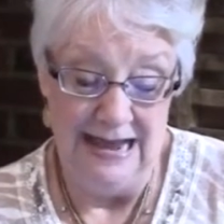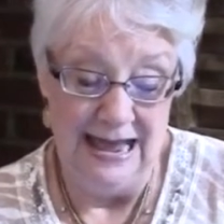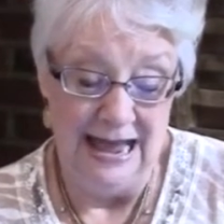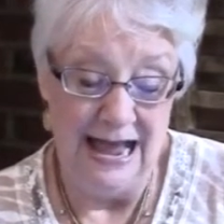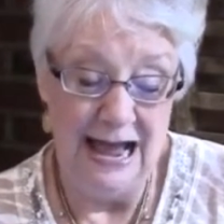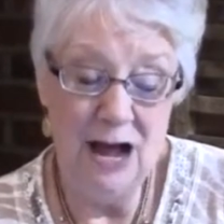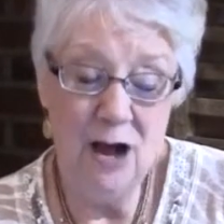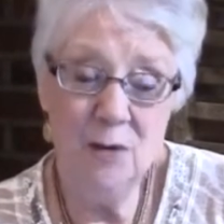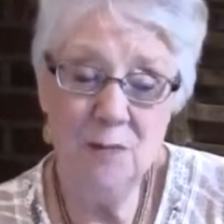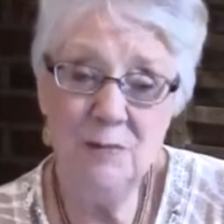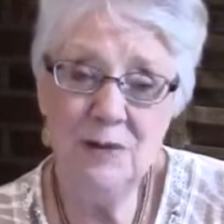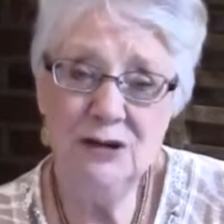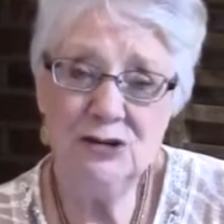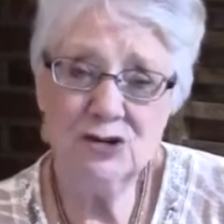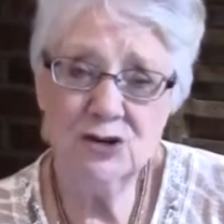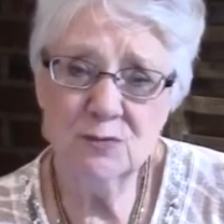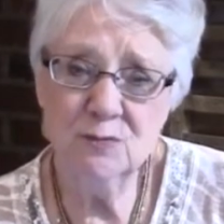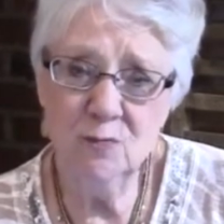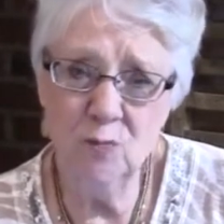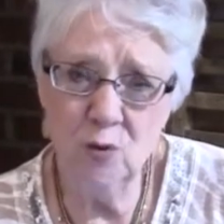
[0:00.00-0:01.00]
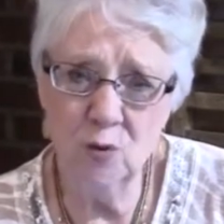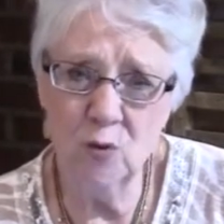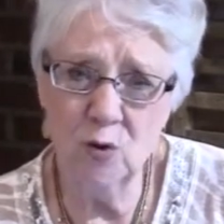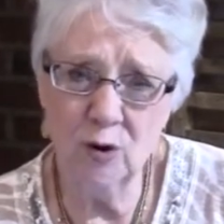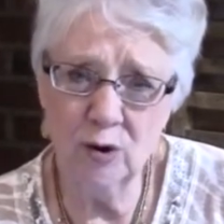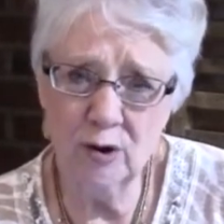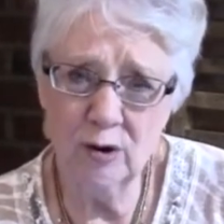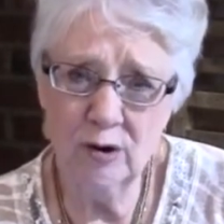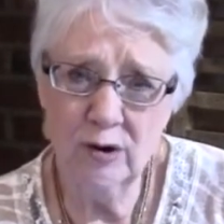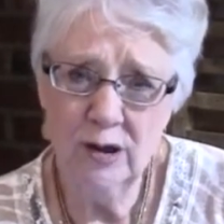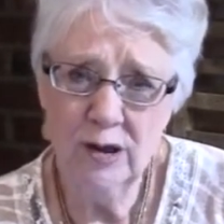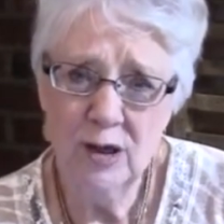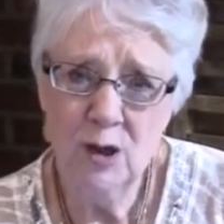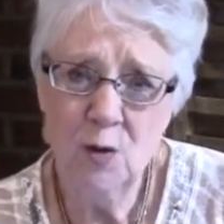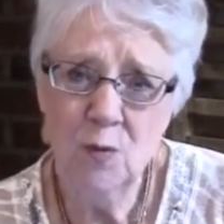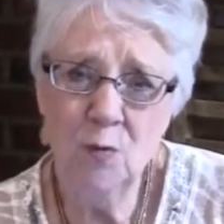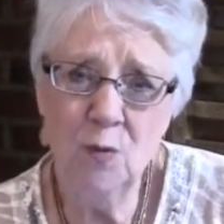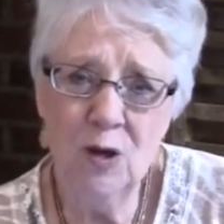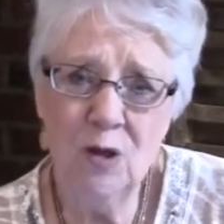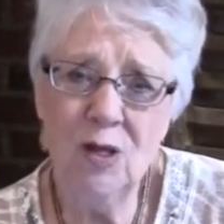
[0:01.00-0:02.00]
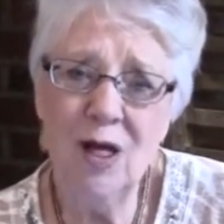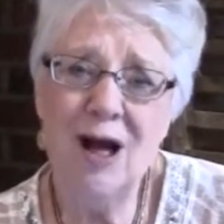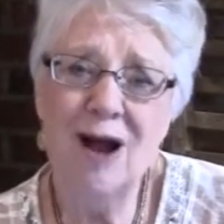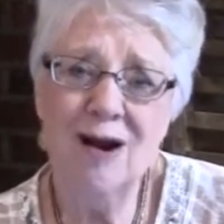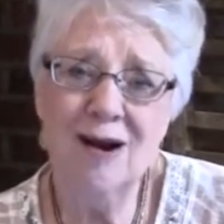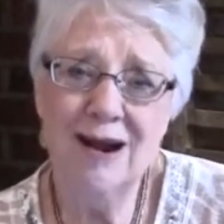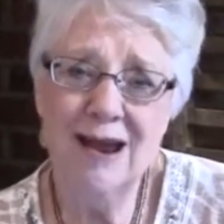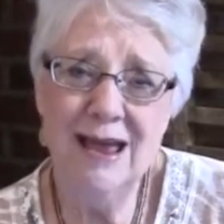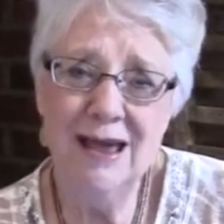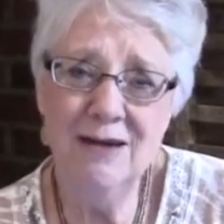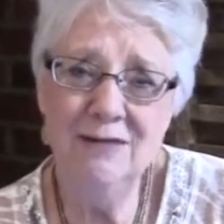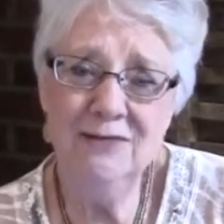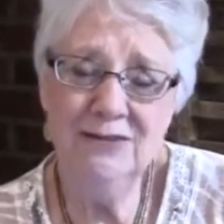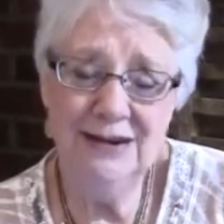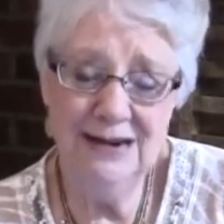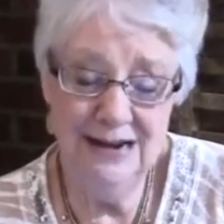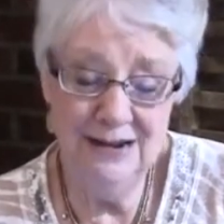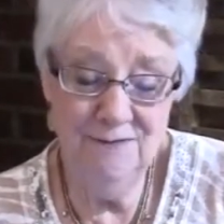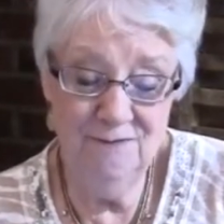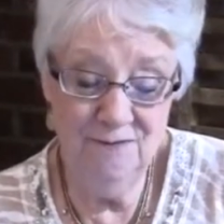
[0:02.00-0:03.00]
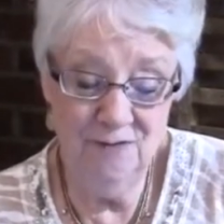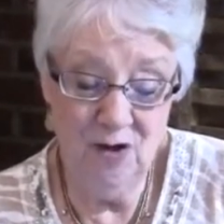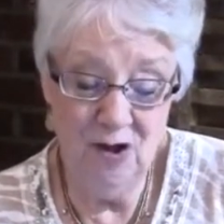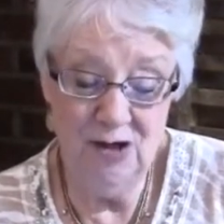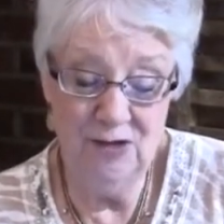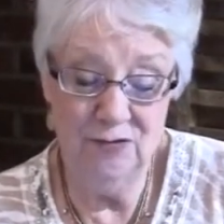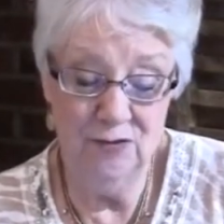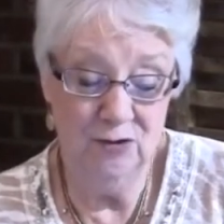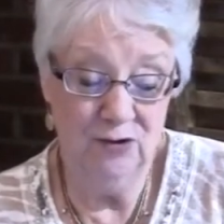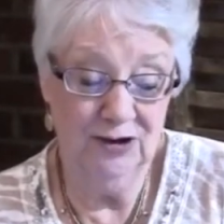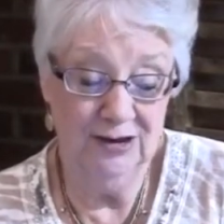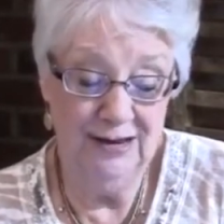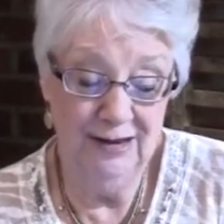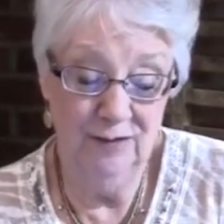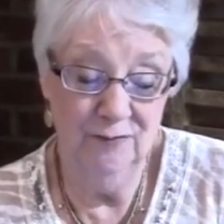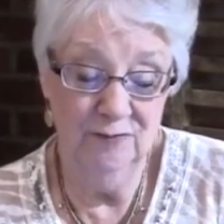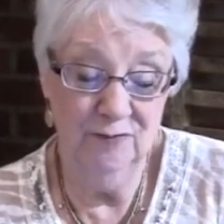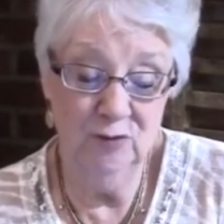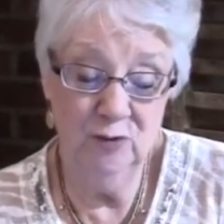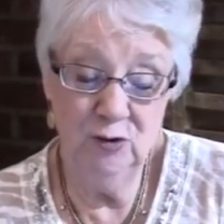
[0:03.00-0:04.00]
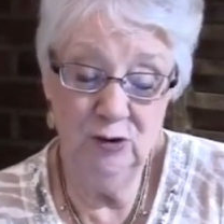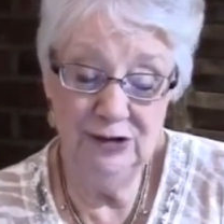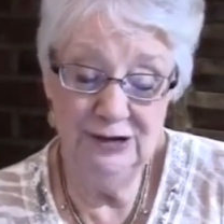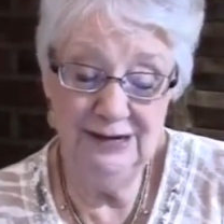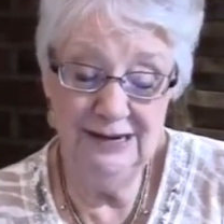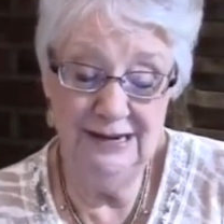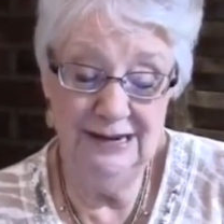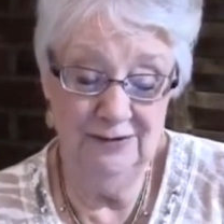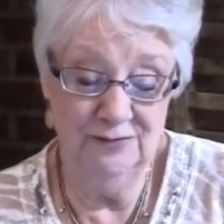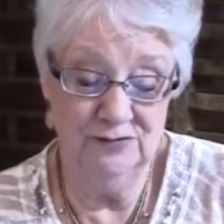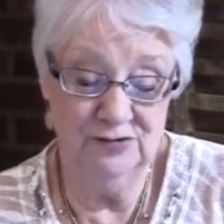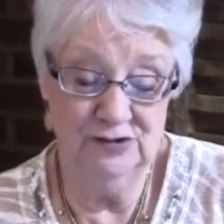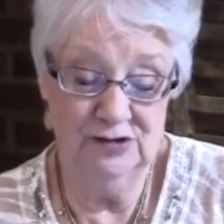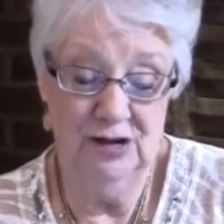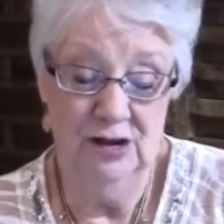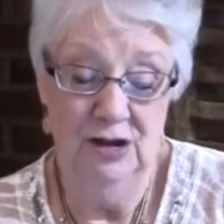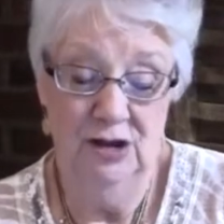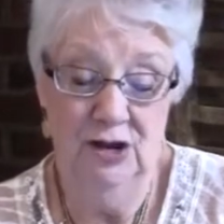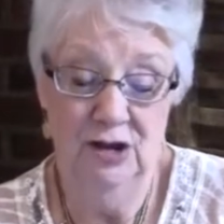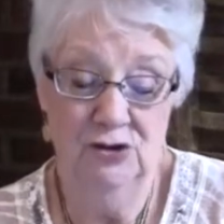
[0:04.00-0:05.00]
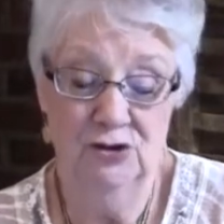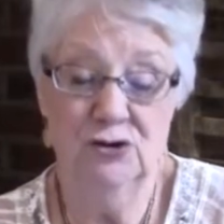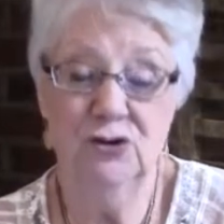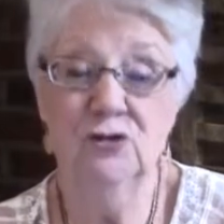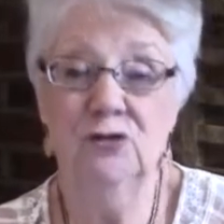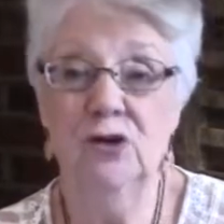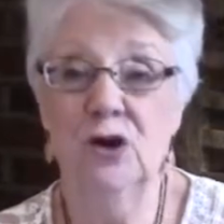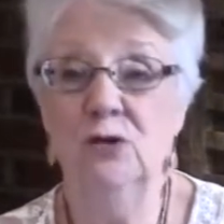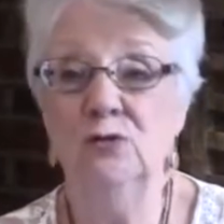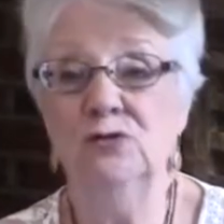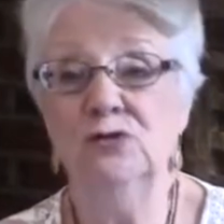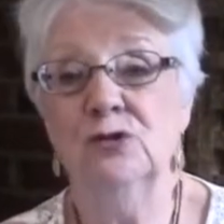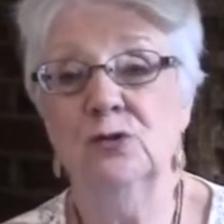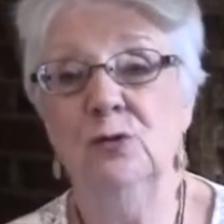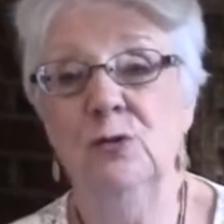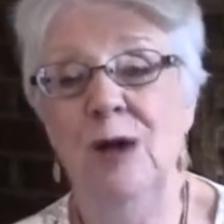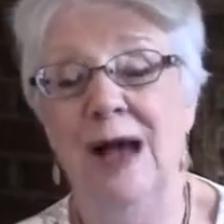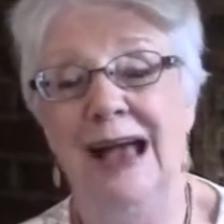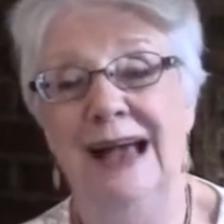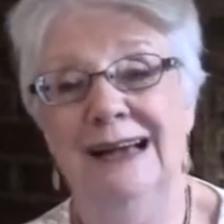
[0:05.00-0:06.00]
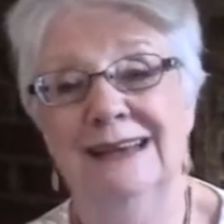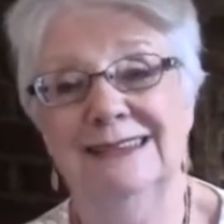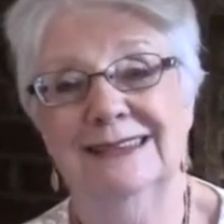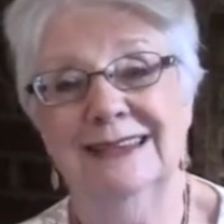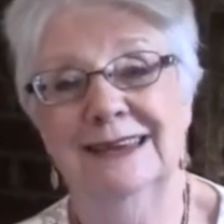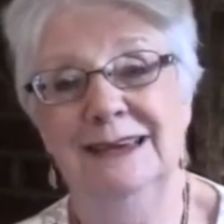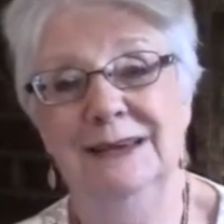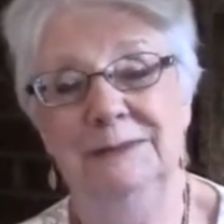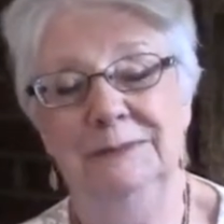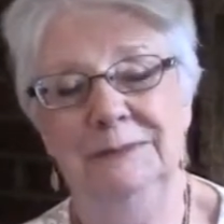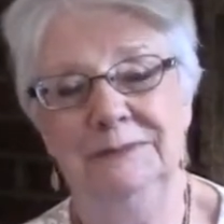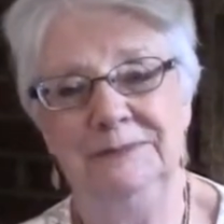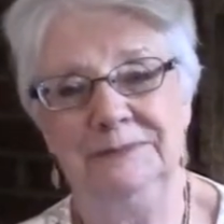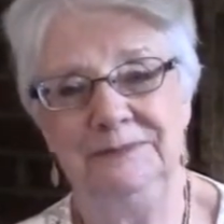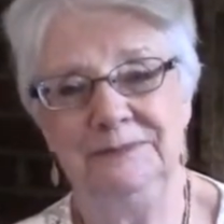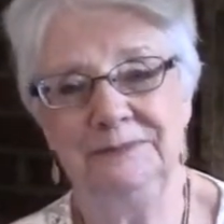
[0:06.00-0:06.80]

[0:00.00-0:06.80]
how much more will our Heavenly Father give good gifts to those who ask him?